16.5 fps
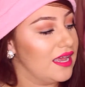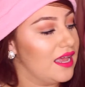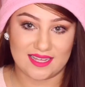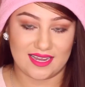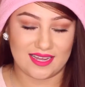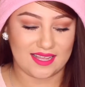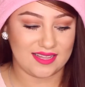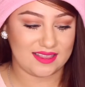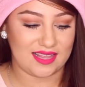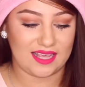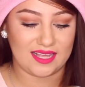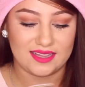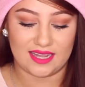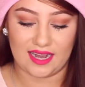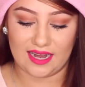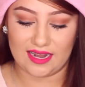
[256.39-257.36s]
Second
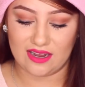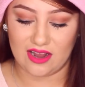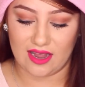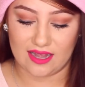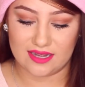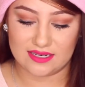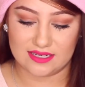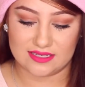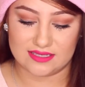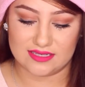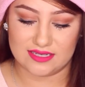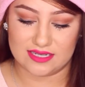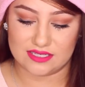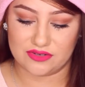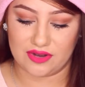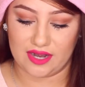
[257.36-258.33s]
thing that I got is
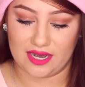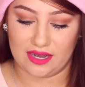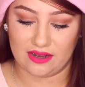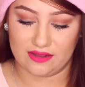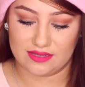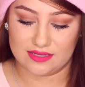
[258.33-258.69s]
this right here.